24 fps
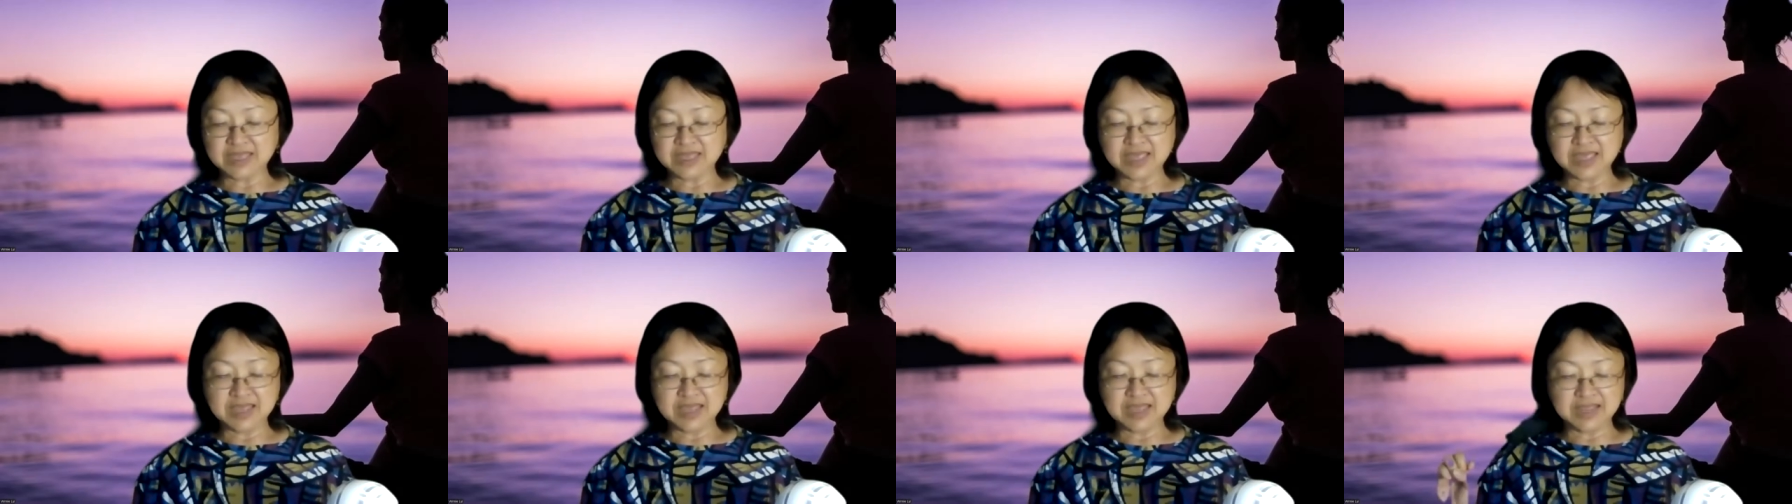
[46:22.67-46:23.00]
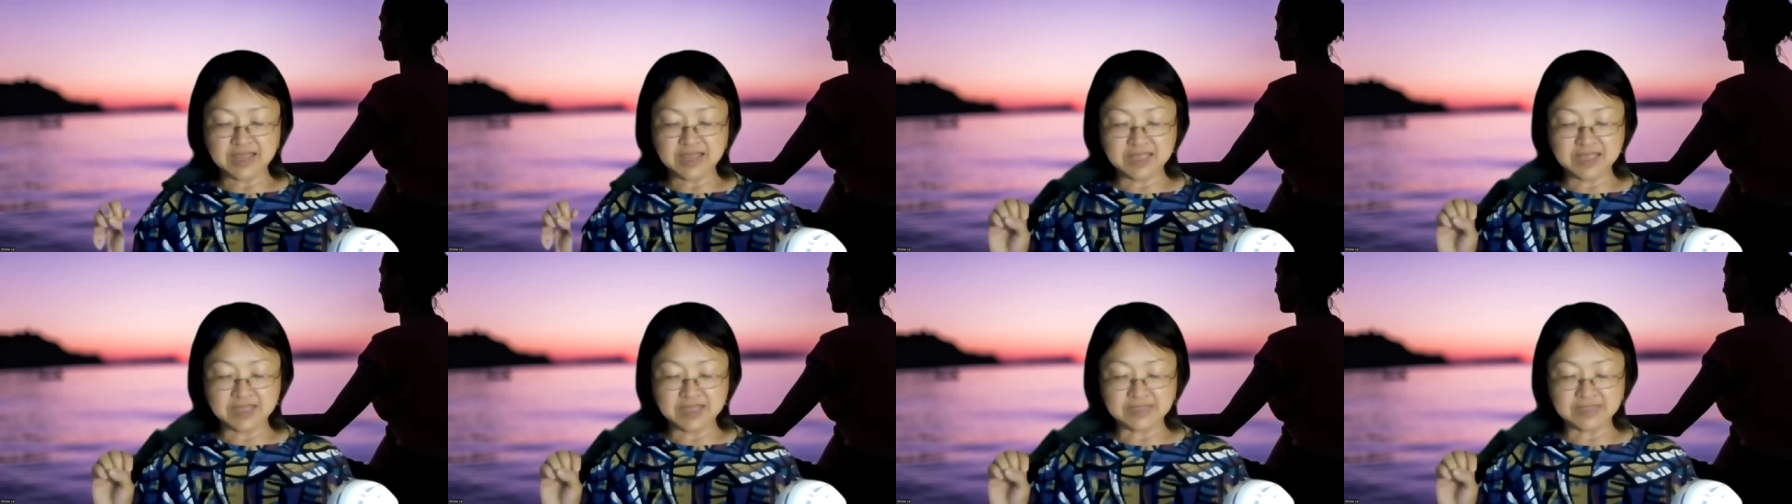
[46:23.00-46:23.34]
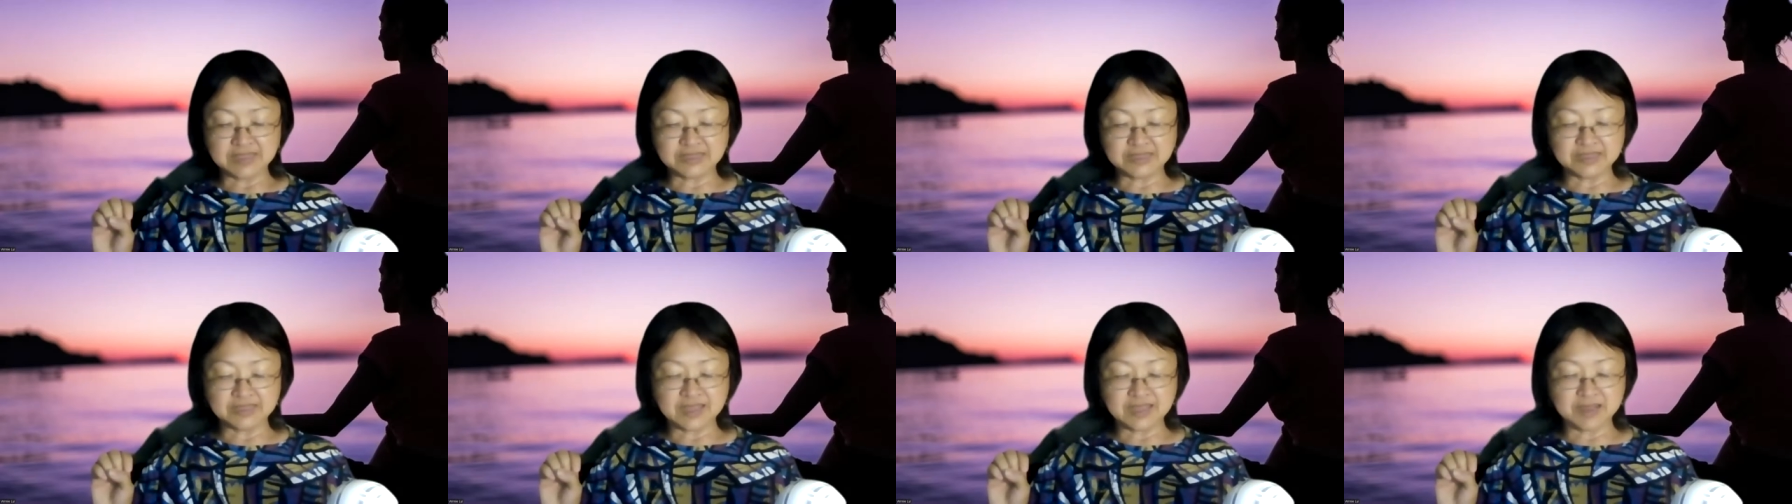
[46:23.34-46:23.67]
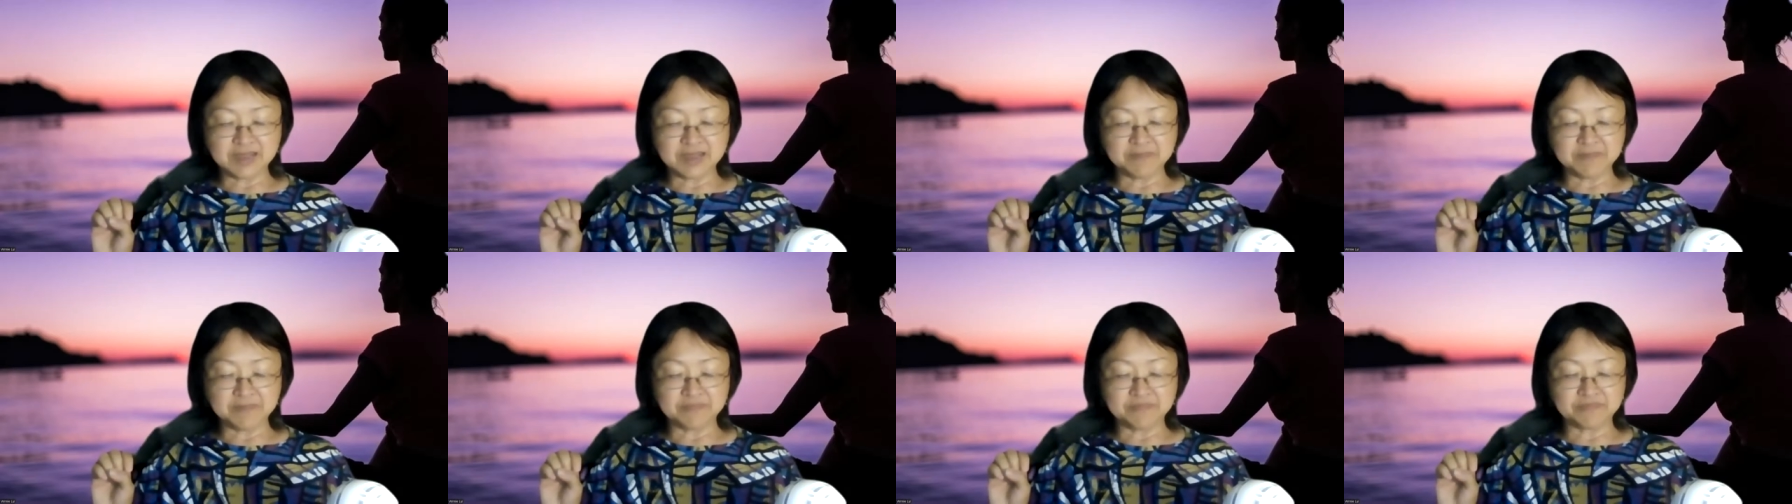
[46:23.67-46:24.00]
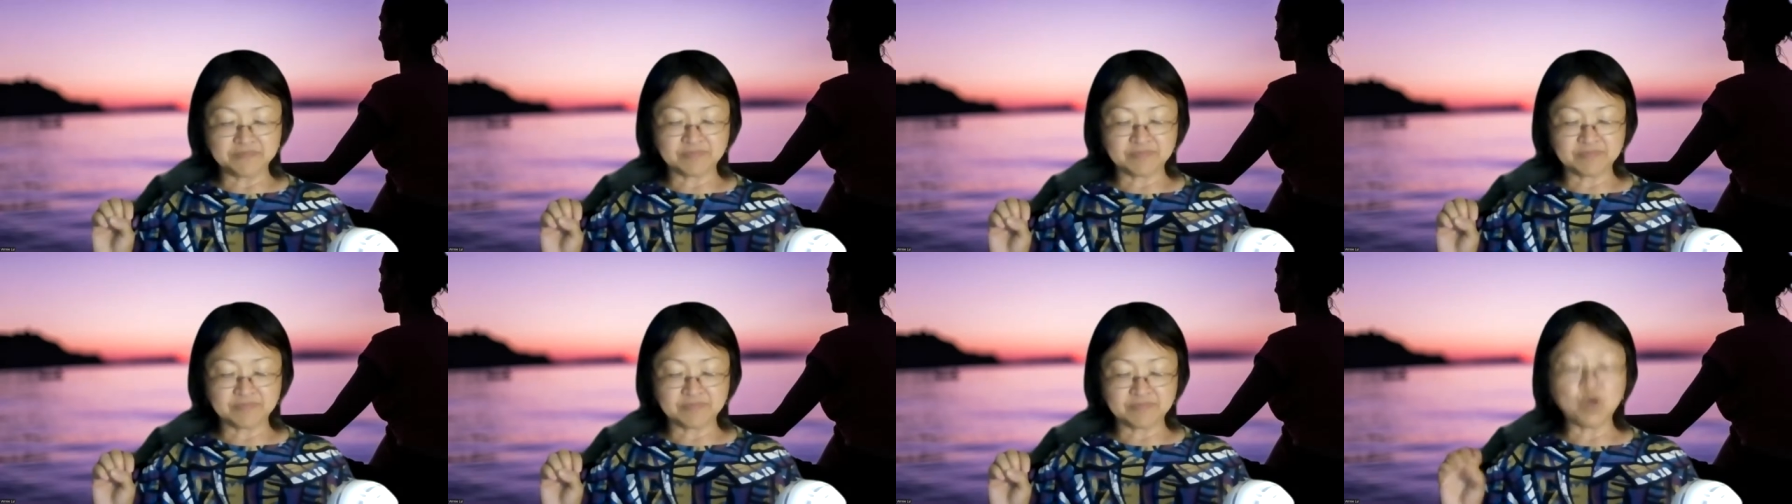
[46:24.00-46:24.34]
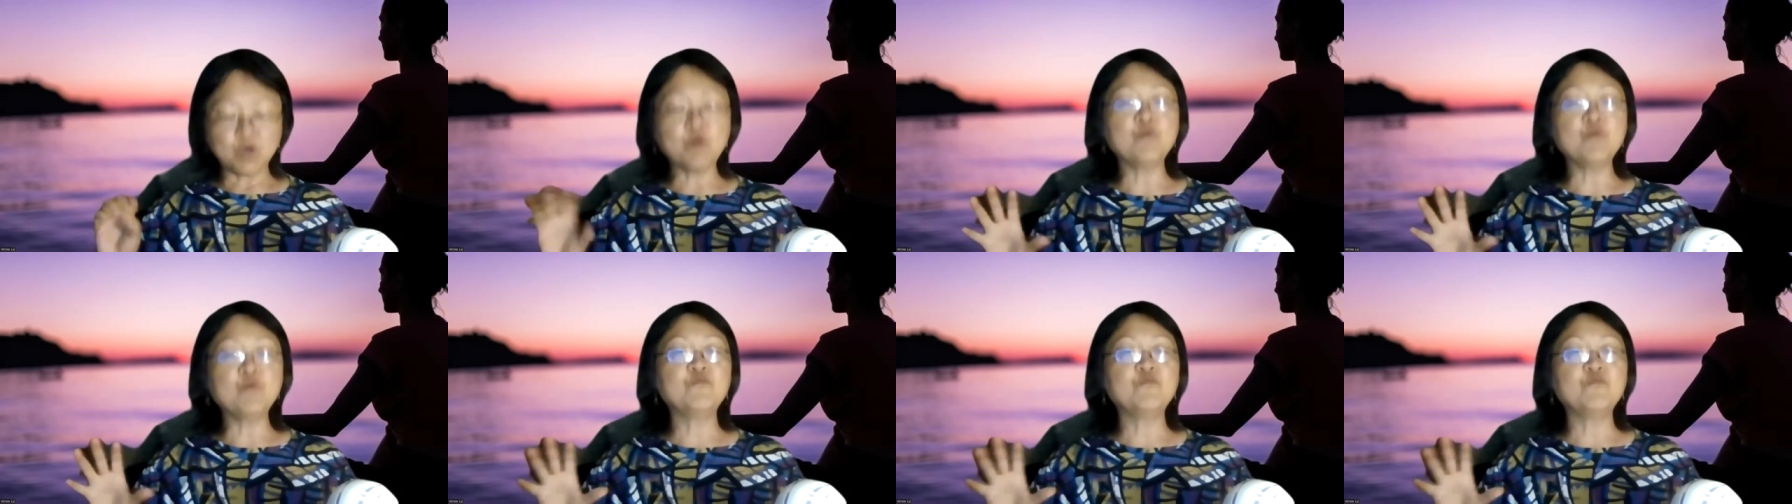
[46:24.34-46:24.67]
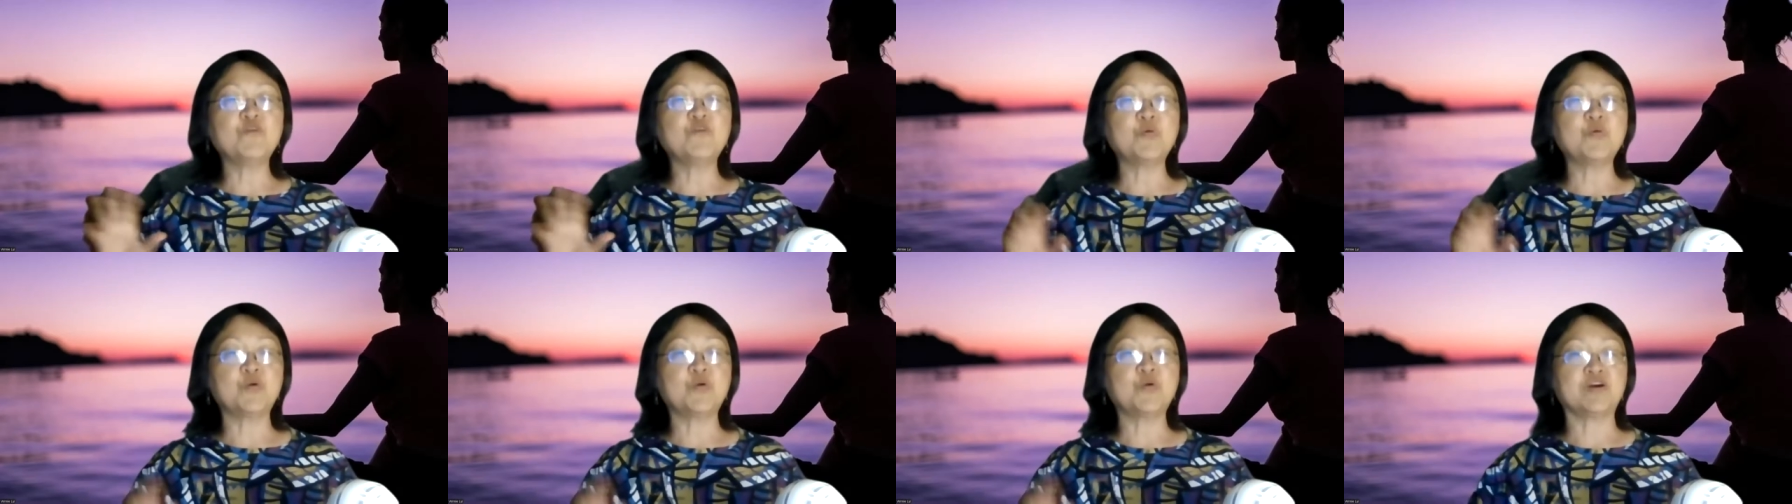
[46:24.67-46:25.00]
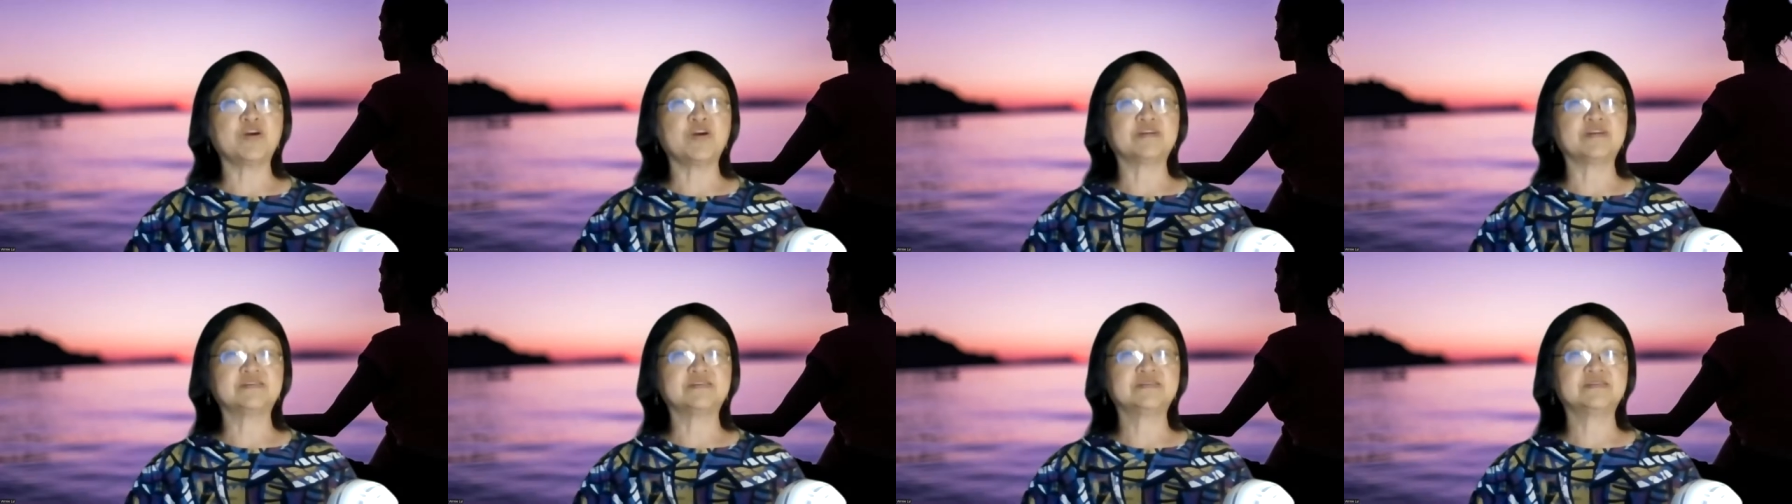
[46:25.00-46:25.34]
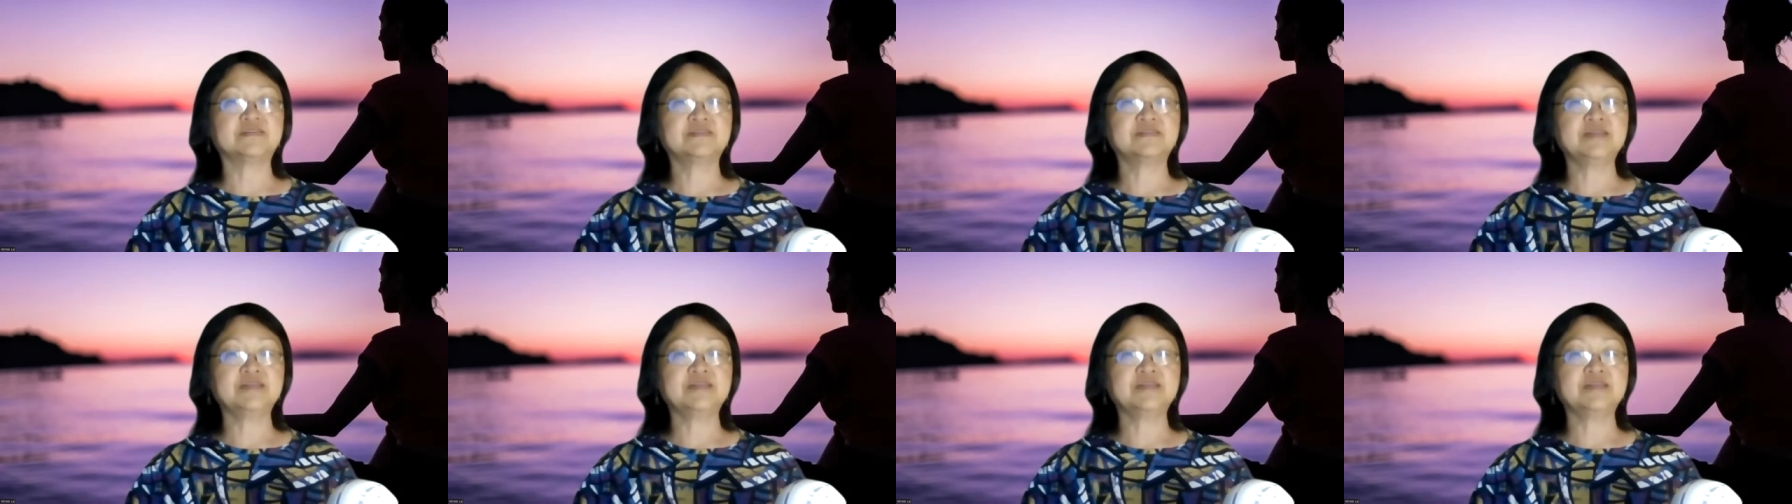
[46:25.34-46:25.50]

it is overworked.